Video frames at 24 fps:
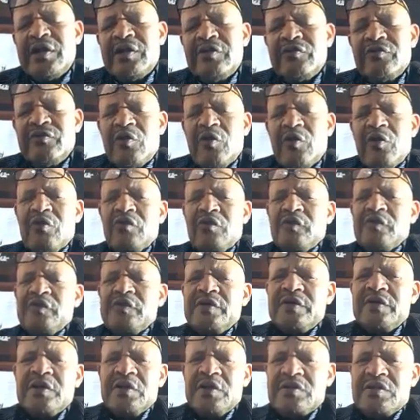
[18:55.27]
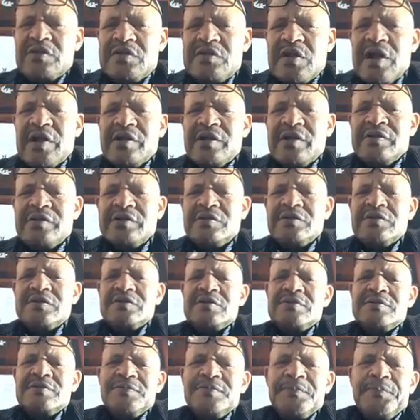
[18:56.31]
involved in the
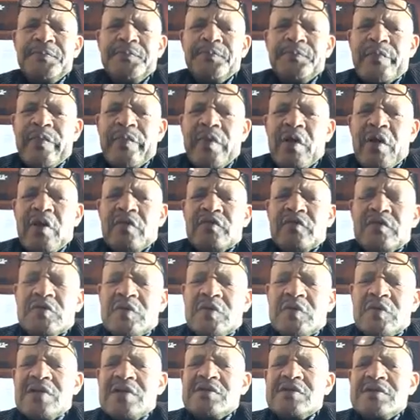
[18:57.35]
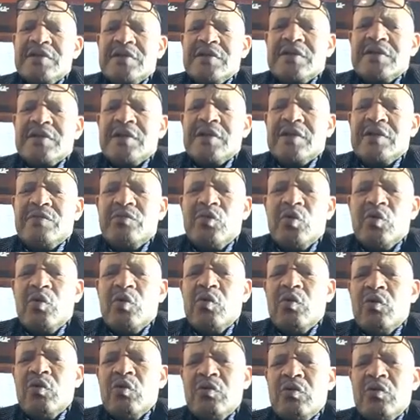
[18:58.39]
struggles of Swaziland
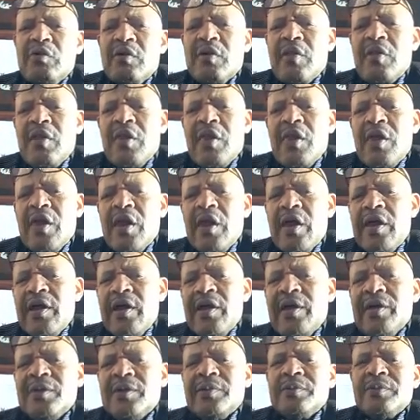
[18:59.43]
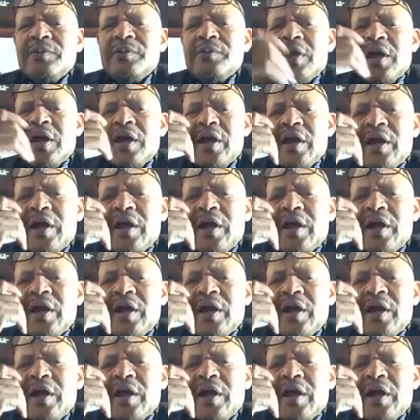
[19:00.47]
anymore. I